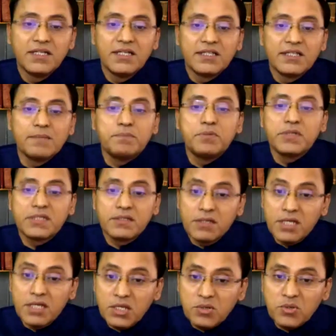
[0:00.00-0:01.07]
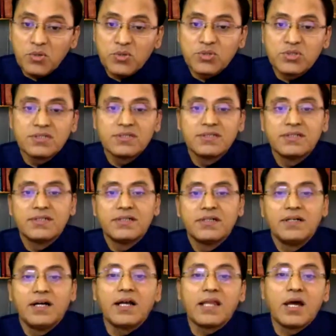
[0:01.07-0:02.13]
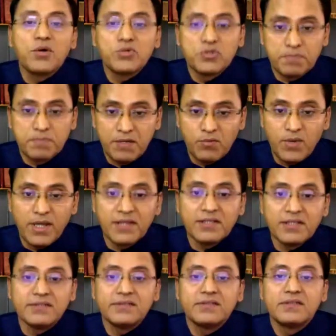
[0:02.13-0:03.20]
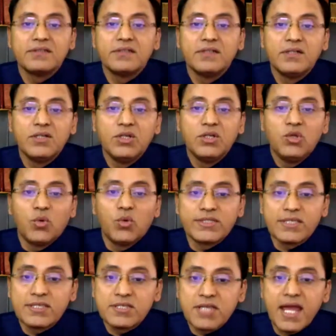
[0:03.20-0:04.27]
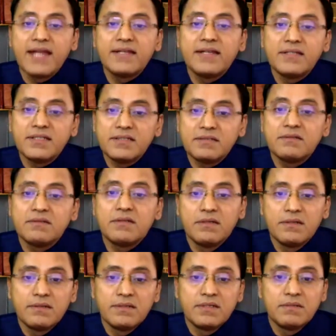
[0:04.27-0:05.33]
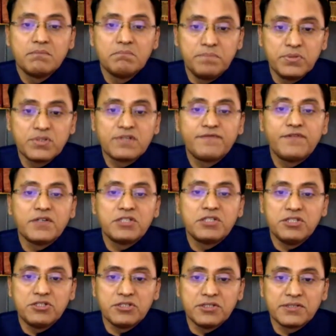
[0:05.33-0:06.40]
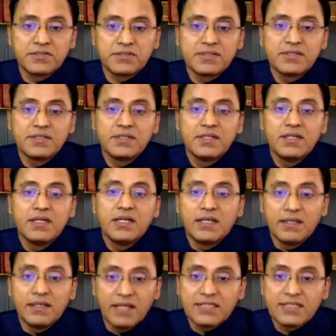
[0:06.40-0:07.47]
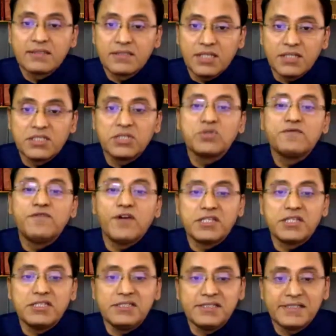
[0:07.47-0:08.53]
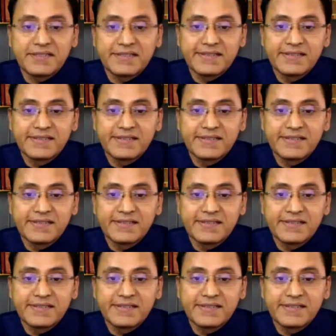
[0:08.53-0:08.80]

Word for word: The book he wrote on how to play violin was a standard book for teachers next 30 to 40 years.